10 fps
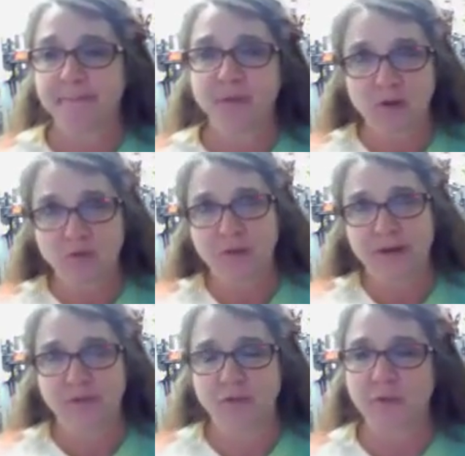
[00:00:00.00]
You could read
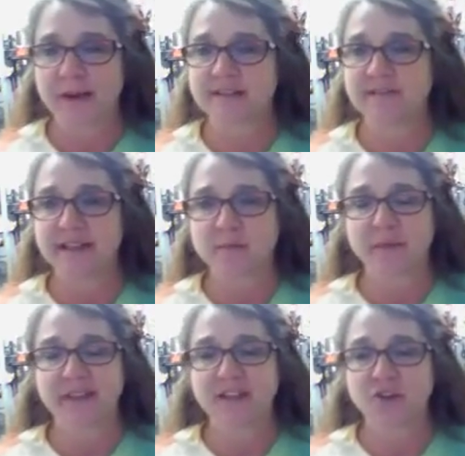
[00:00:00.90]
through the rest of these,
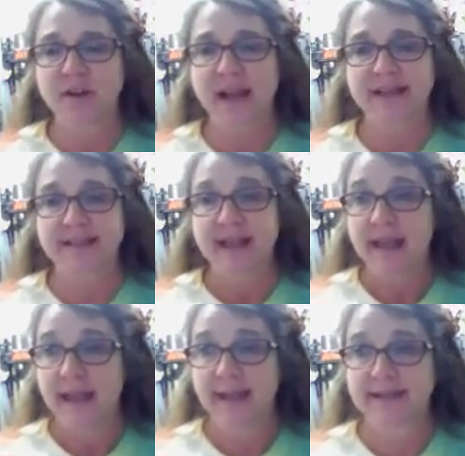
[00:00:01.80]
but these are nice
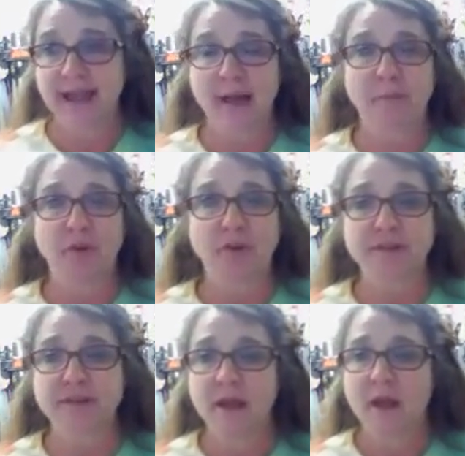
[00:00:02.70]

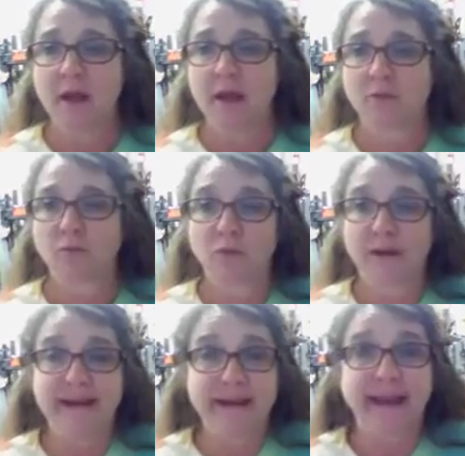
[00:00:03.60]
examples
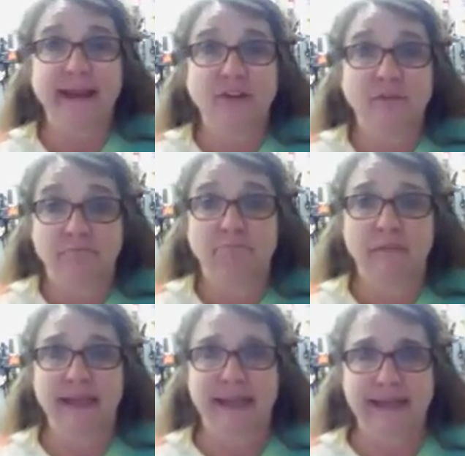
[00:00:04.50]
written in
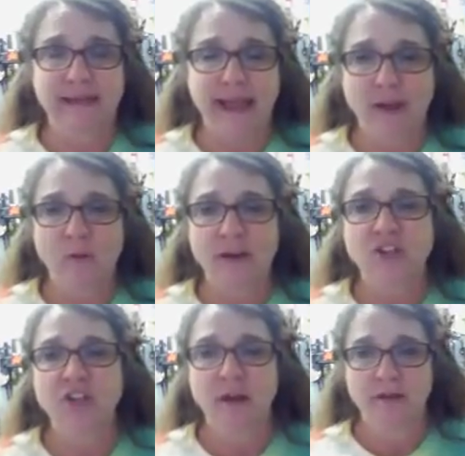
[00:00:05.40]
kid
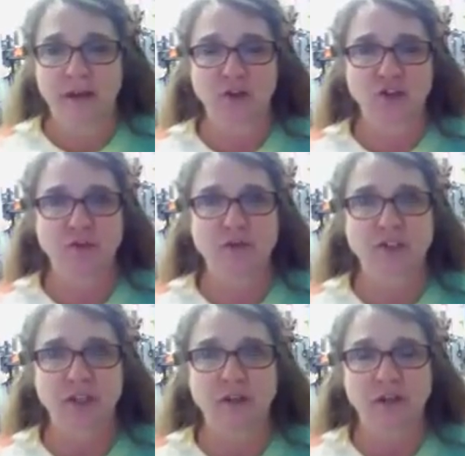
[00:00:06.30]
language that your
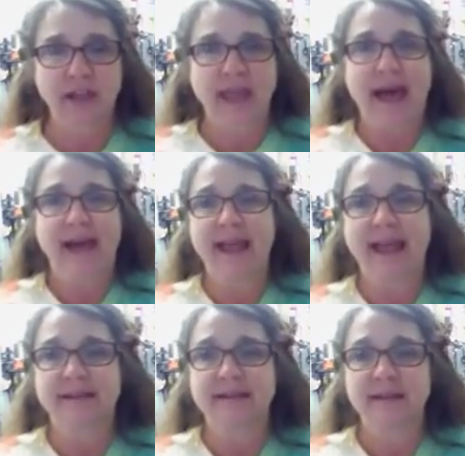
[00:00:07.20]
students can look at
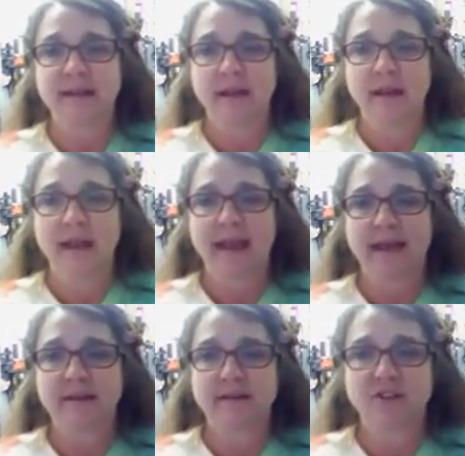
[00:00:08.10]

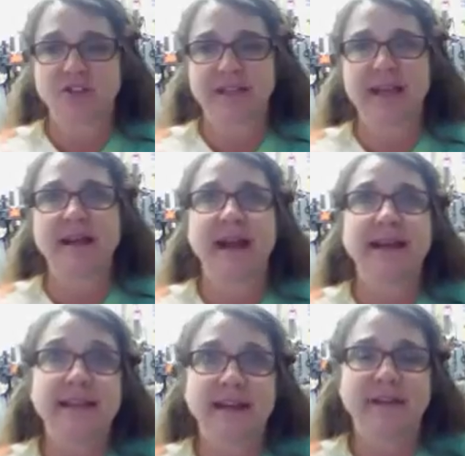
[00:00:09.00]
and just get an
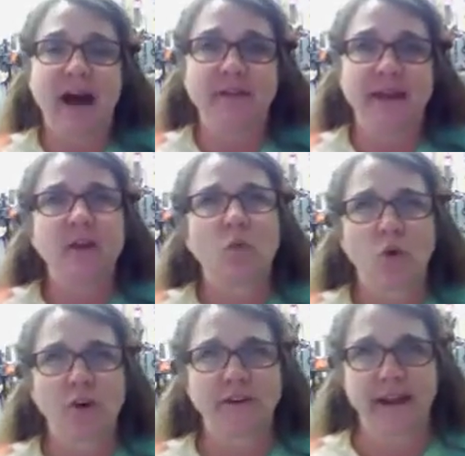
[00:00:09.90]
idea of how they can
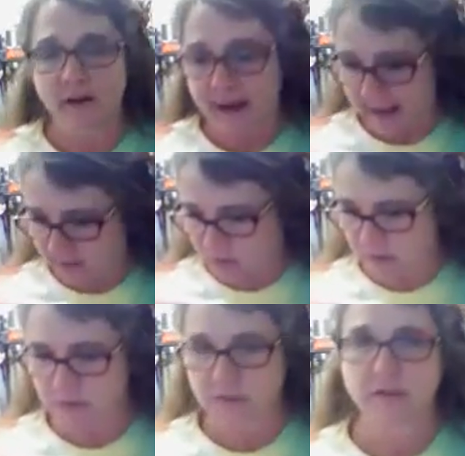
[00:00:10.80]
word their
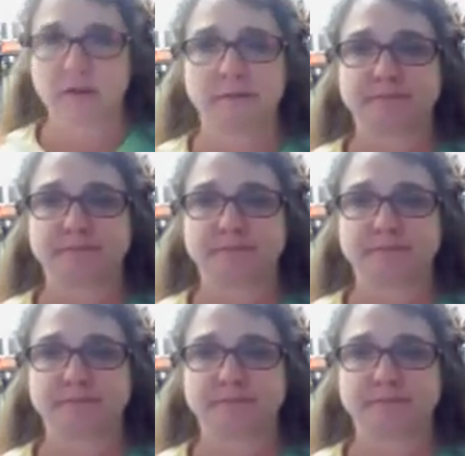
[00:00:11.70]
answers.